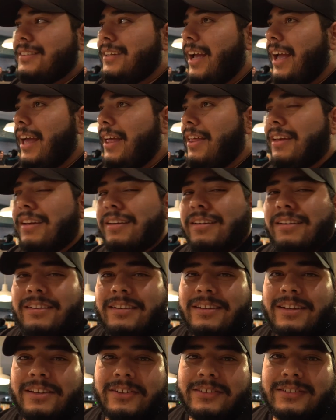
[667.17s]
And
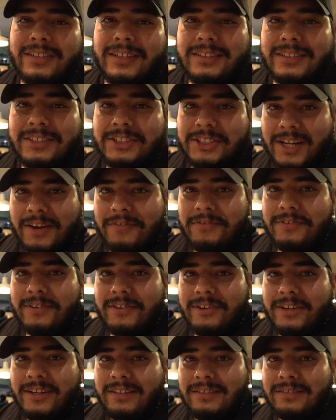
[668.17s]
it looks like the chefs
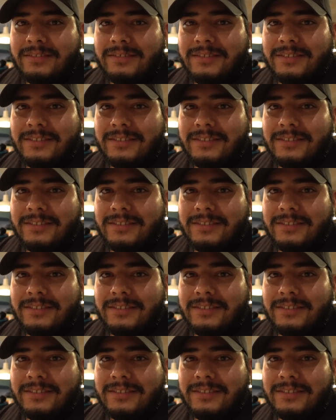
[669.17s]
are in.